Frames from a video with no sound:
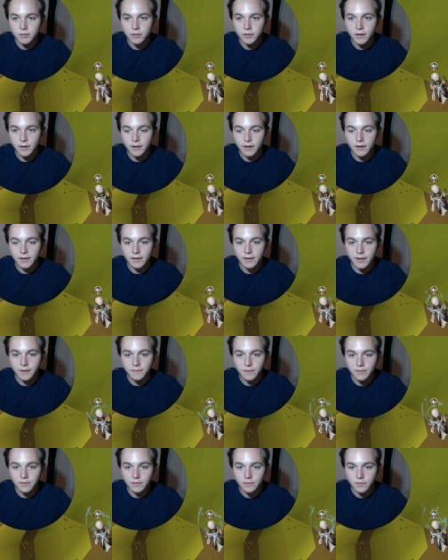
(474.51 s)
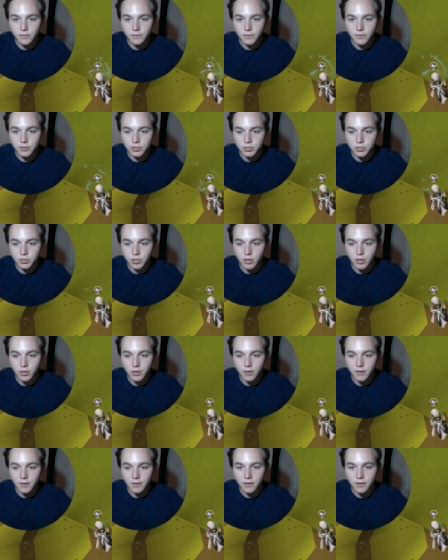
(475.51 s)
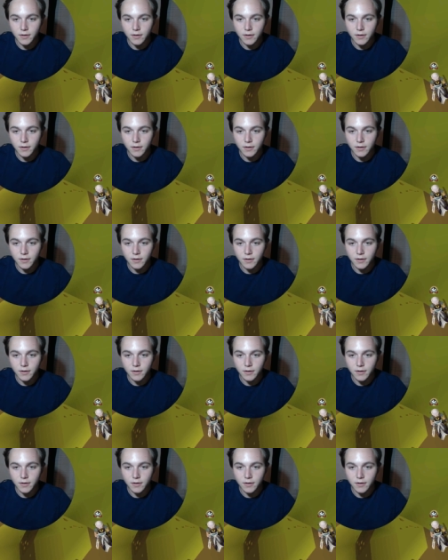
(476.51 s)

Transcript: Alright, gotta eat at 52 for sure.